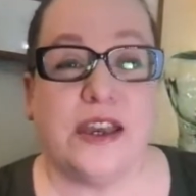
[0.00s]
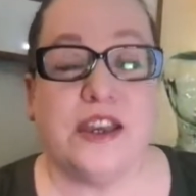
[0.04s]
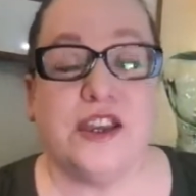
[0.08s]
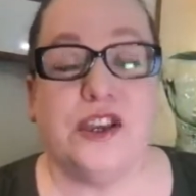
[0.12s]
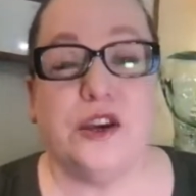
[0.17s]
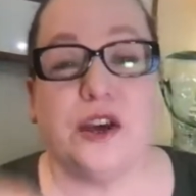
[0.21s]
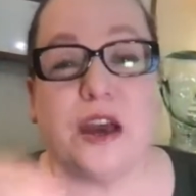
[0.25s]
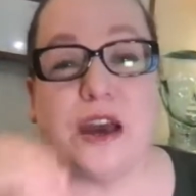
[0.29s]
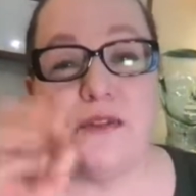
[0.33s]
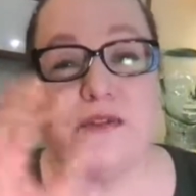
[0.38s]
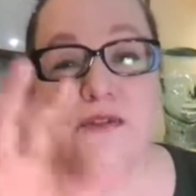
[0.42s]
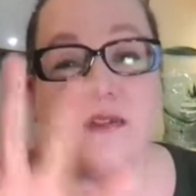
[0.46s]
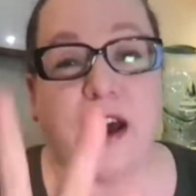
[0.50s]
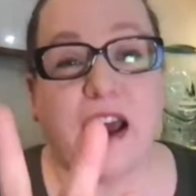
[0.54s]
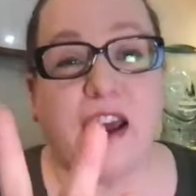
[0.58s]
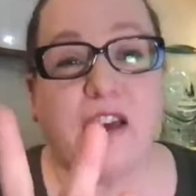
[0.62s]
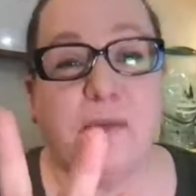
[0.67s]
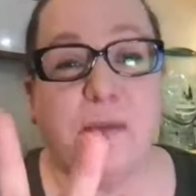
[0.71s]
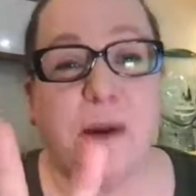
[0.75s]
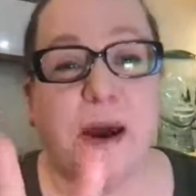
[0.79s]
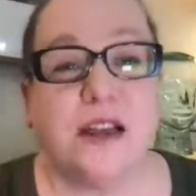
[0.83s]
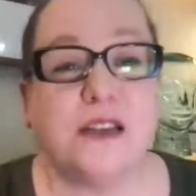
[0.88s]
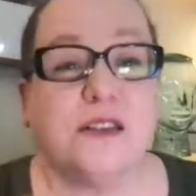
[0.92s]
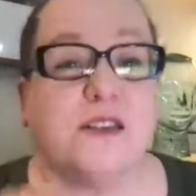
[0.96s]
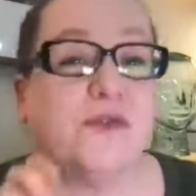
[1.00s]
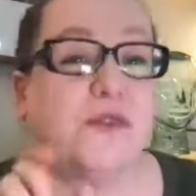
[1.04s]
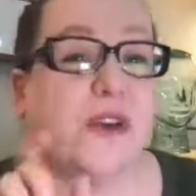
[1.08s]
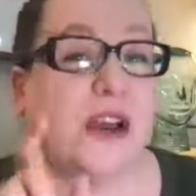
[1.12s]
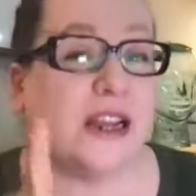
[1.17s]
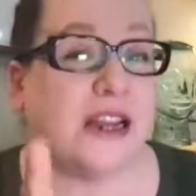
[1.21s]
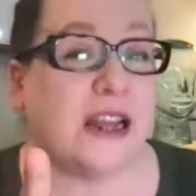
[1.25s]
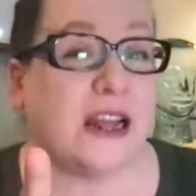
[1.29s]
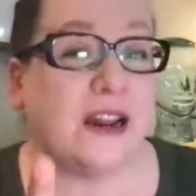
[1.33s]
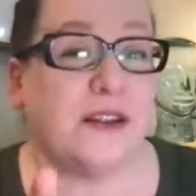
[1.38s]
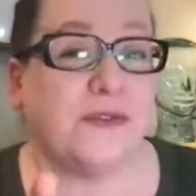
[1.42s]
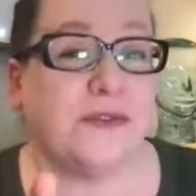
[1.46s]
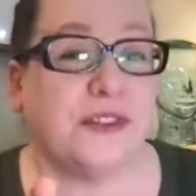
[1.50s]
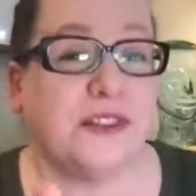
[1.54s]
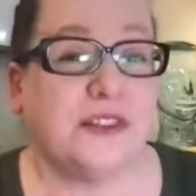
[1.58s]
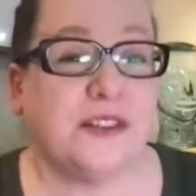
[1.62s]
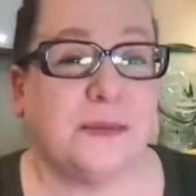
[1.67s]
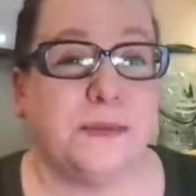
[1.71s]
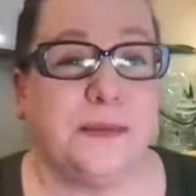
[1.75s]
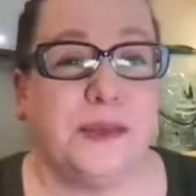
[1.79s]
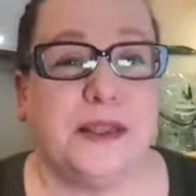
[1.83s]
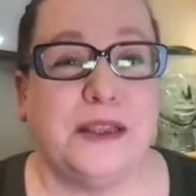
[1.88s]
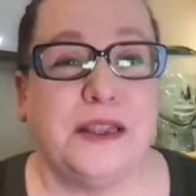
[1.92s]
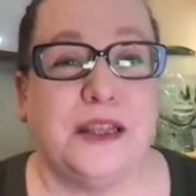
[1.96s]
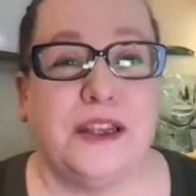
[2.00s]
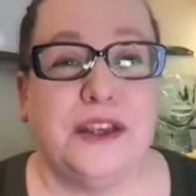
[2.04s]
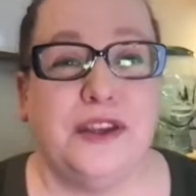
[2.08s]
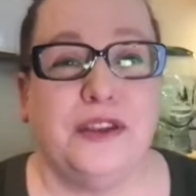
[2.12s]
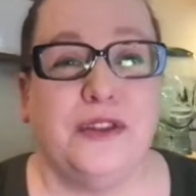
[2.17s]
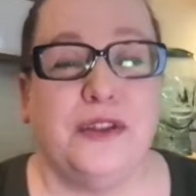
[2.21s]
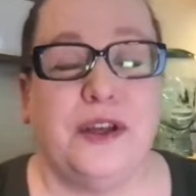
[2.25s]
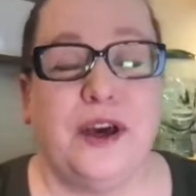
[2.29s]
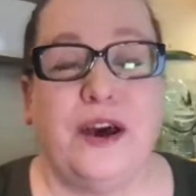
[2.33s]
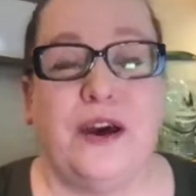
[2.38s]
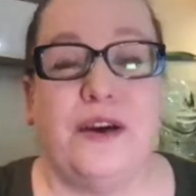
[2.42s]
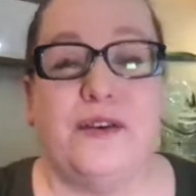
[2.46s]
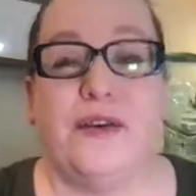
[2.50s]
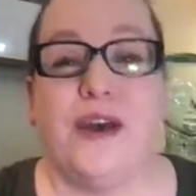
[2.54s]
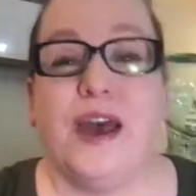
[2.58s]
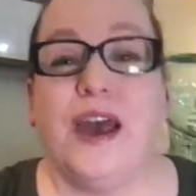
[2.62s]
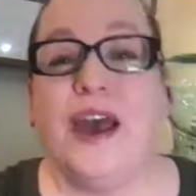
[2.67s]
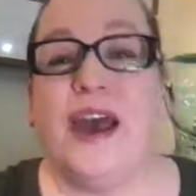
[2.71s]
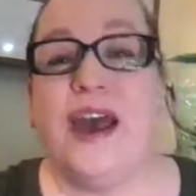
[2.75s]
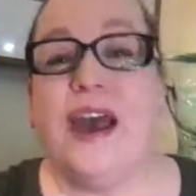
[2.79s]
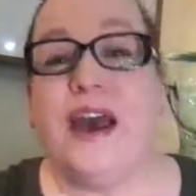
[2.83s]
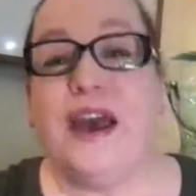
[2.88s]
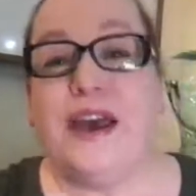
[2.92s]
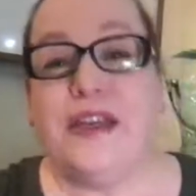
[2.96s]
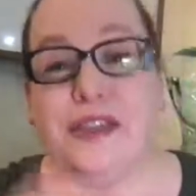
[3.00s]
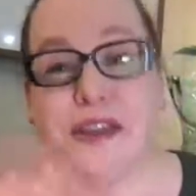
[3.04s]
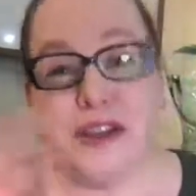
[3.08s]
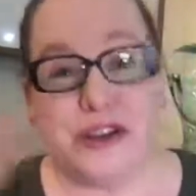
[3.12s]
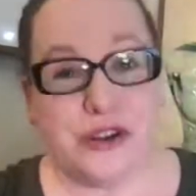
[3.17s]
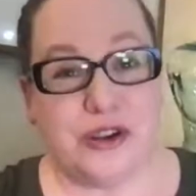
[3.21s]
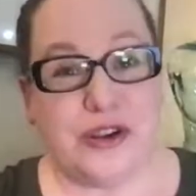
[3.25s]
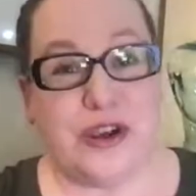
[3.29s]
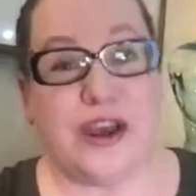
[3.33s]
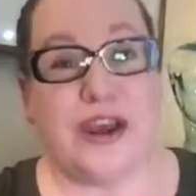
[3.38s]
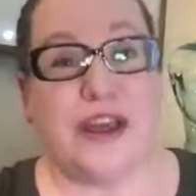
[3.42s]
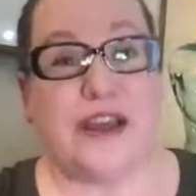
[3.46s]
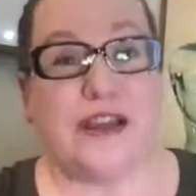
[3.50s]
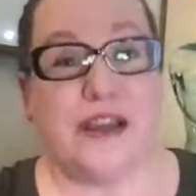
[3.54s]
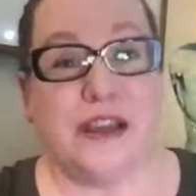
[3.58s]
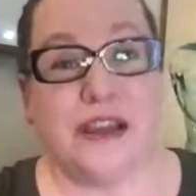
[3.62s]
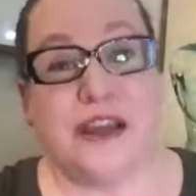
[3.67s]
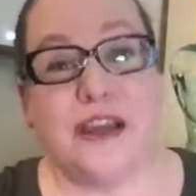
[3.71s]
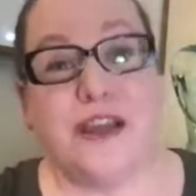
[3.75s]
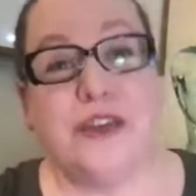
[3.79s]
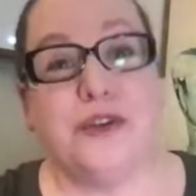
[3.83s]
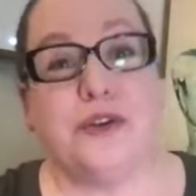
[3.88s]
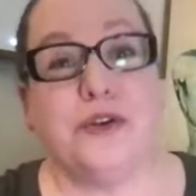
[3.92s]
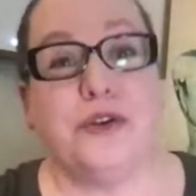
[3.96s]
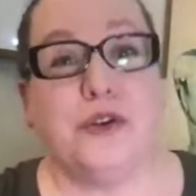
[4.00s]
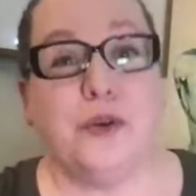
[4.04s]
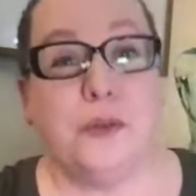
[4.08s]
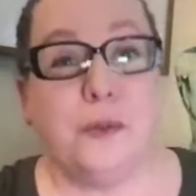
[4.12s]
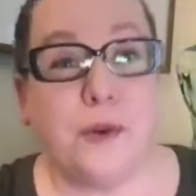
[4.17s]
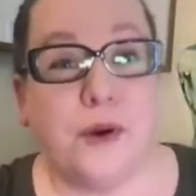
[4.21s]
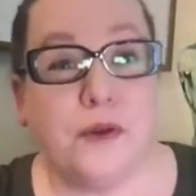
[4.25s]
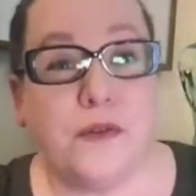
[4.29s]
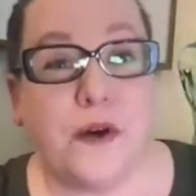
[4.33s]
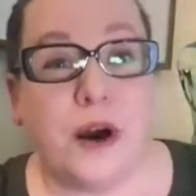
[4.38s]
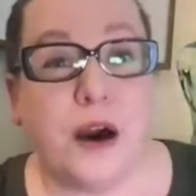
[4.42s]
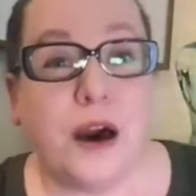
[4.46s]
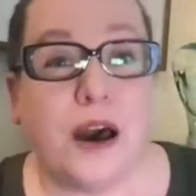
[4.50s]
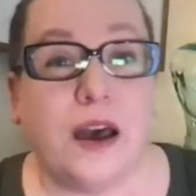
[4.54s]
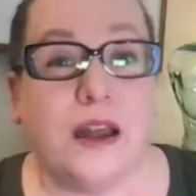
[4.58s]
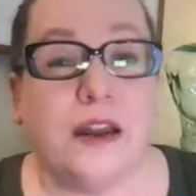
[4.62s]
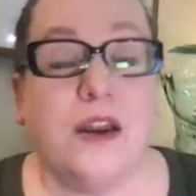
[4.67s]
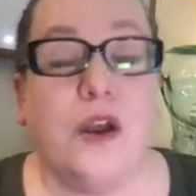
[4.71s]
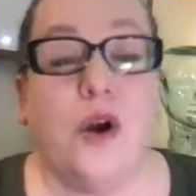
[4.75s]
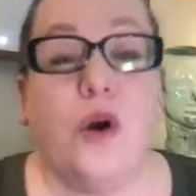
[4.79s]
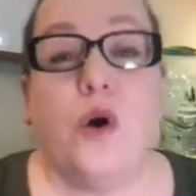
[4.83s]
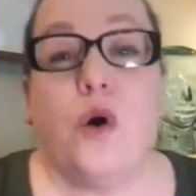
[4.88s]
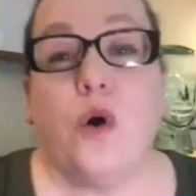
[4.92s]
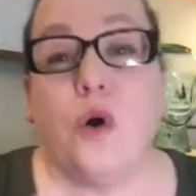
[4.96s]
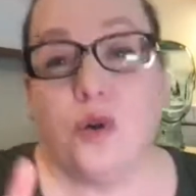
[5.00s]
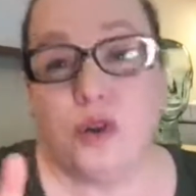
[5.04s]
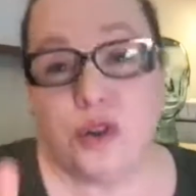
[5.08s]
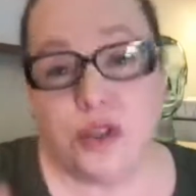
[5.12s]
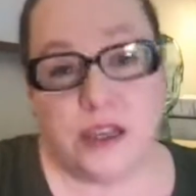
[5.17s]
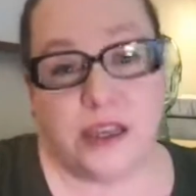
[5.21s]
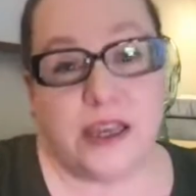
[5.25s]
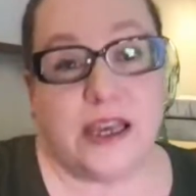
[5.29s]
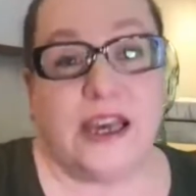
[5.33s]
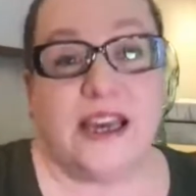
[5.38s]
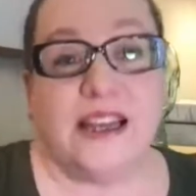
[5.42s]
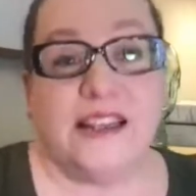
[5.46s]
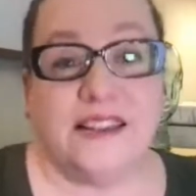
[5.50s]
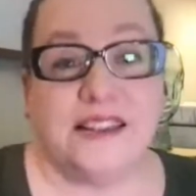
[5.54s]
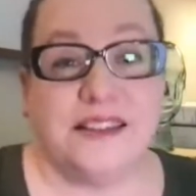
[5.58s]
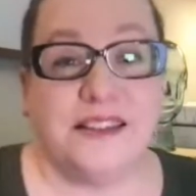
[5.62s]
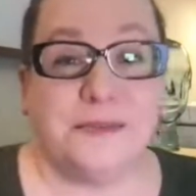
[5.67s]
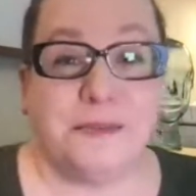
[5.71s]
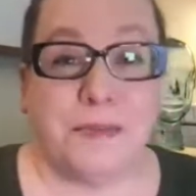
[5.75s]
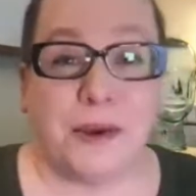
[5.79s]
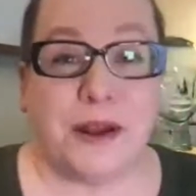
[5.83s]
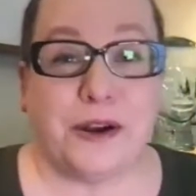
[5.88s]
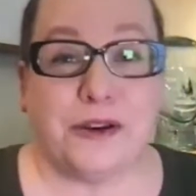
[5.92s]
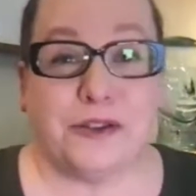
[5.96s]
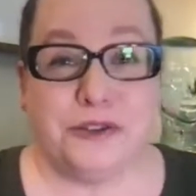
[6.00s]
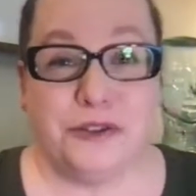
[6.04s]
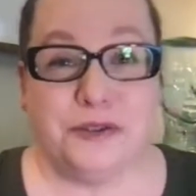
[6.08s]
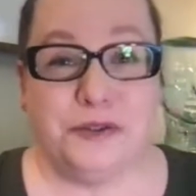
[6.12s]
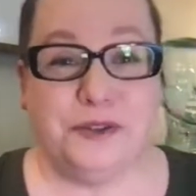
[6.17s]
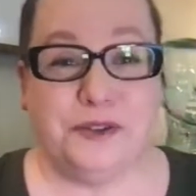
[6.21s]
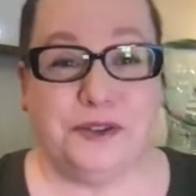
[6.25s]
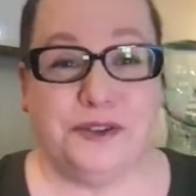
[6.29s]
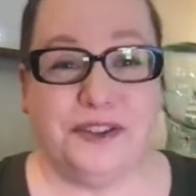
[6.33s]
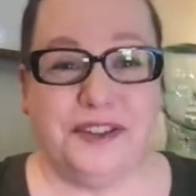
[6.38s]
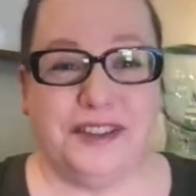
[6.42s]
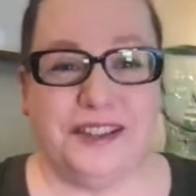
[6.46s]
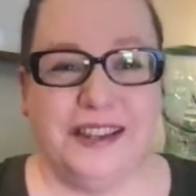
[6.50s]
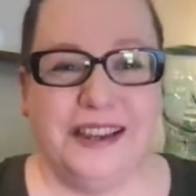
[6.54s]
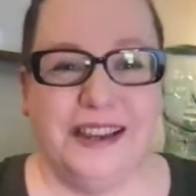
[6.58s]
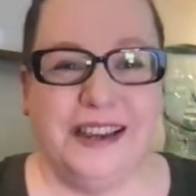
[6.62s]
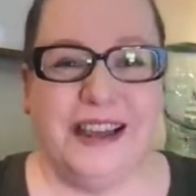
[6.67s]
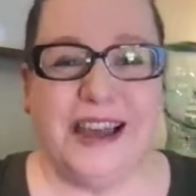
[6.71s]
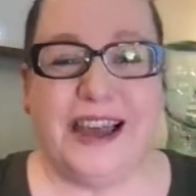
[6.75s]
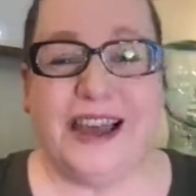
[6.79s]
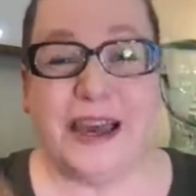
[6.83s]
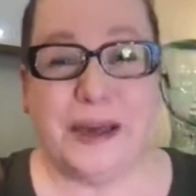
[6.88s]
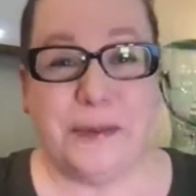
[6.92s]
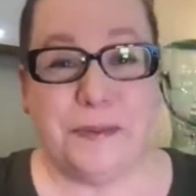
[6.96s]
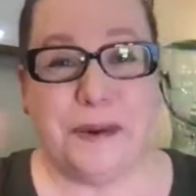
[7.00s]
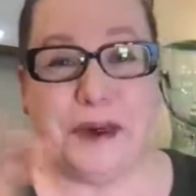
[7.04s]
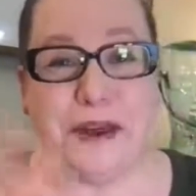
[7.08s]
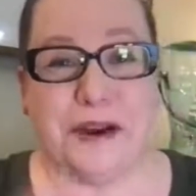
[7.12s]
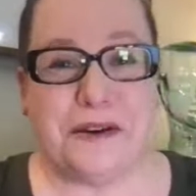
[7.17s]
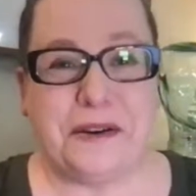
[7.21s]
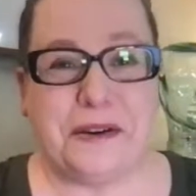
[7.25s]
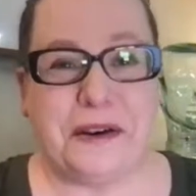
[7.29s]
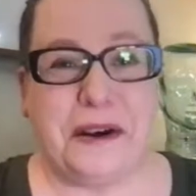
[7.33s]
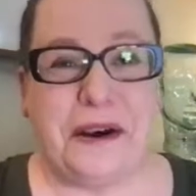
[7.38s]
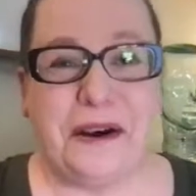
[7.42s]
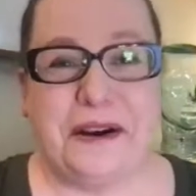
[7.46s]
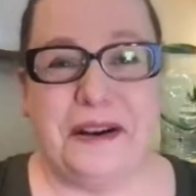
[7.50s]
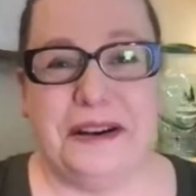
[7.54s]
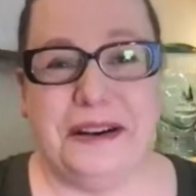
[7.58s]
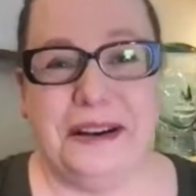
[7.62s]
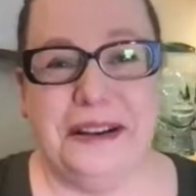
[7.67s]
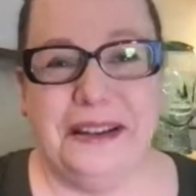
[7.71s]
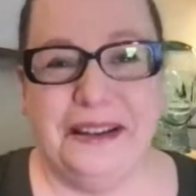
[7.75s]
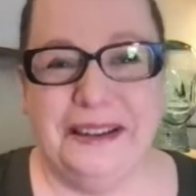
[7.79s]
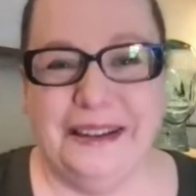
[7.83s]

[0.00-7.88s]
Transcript: You got $5. Find out if it's something that you love, and then either you move on or you get better tools and better yarn.